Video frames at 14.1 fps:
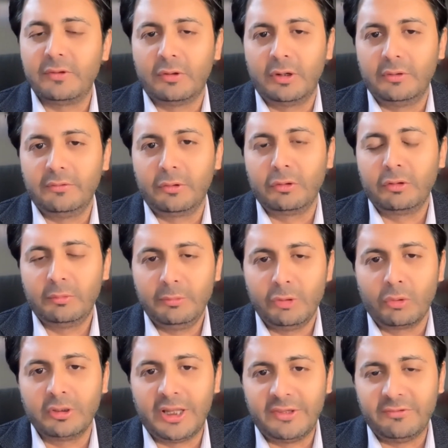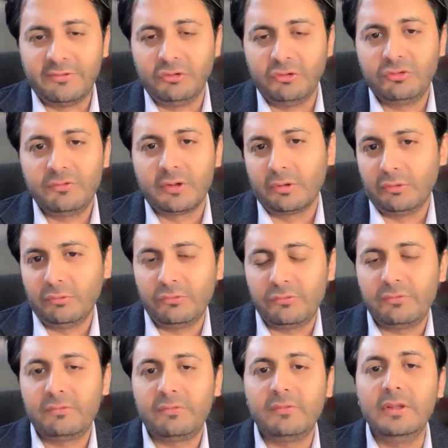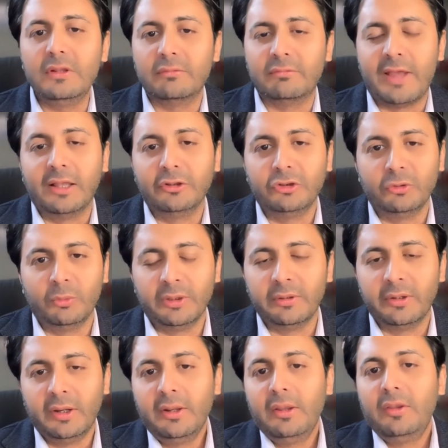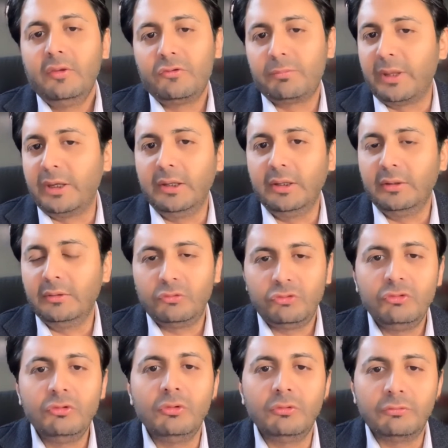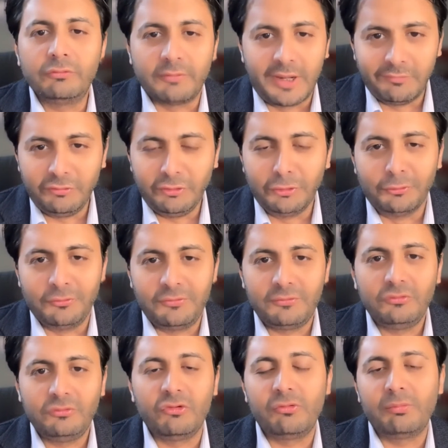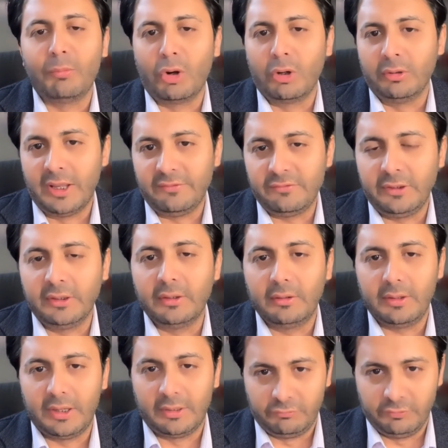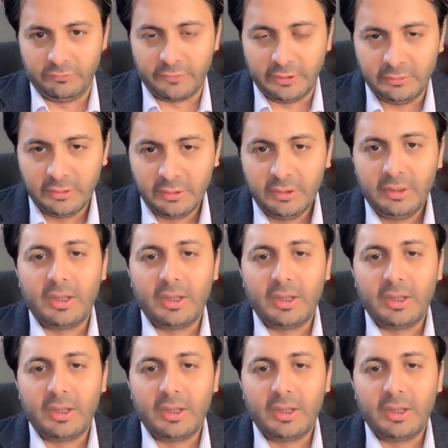There are going to be organizations that are going to see the value in spending 2 to 5 years just modernizing everything.